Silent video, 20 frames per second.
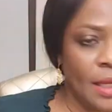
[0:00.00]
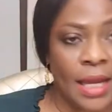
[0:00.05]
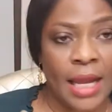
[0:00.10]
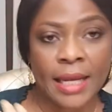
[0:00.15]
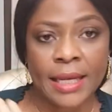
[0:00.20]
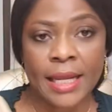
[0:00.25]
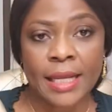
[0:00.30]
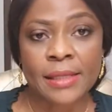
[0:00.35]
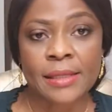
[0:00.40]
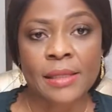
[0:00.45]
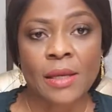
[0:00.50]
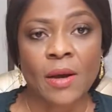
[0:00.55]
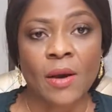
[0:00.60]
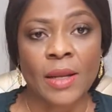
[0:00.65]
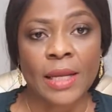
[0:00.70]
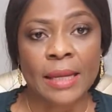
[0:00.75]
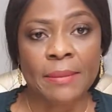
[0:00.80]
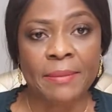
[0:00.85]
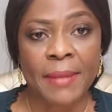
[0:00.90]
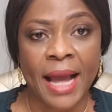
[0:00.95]
and that's
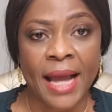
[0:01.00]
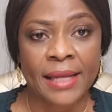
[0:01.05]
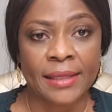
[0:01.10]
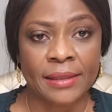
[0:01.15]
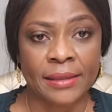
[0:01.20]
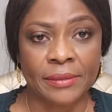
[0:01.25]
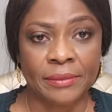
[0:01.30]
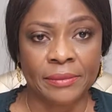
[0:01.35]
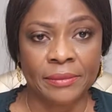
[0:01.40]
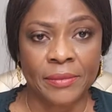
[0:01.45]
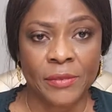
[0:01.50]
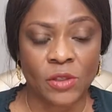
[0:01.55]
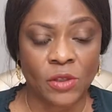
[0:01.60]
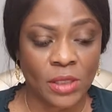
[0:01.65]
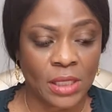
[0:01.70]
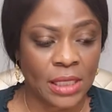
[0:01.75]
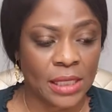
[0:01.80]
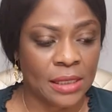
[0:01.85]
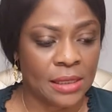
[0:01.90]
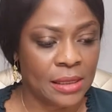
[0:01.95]
all I'm adding
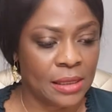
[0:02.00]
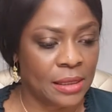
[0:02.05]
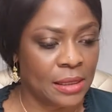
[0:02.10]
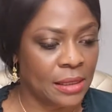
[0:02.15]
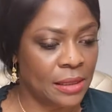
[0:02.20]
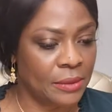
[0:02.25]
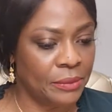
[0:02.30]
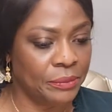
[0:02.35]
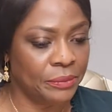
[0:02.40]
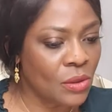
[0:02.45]
to this.